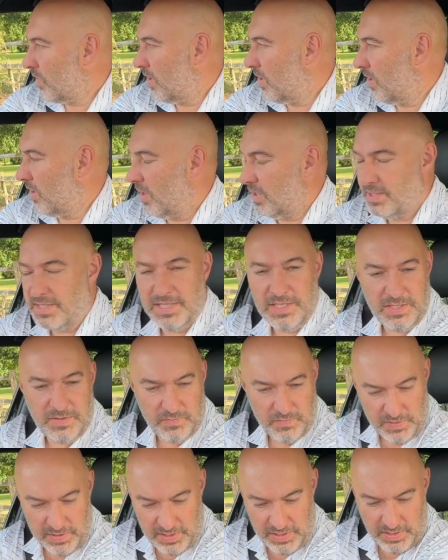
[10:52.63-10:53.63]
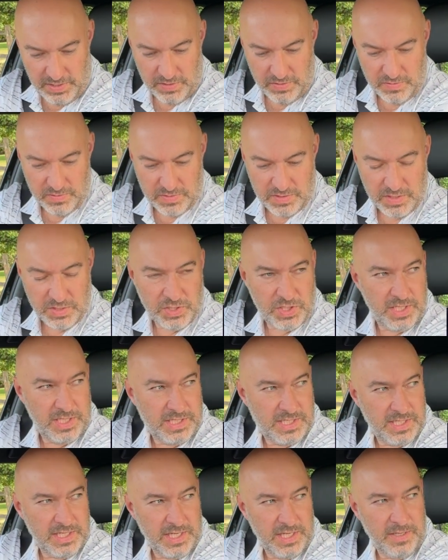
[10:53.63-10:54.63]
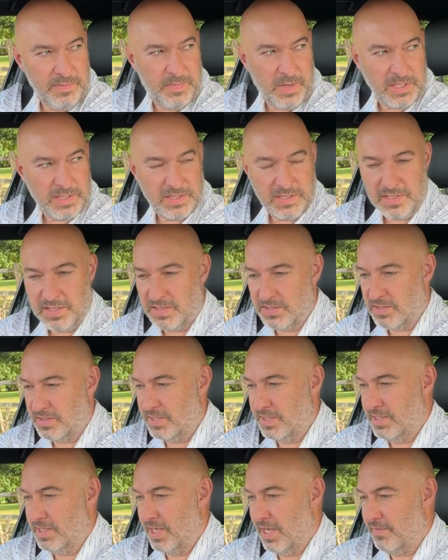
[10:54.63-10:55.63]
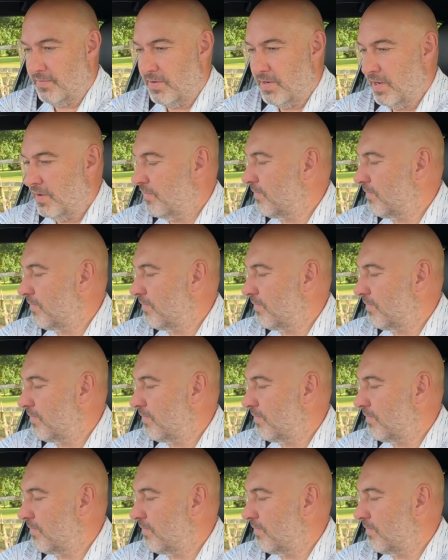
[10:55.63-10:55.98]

I didn't really use the GTE button because I didn't have enough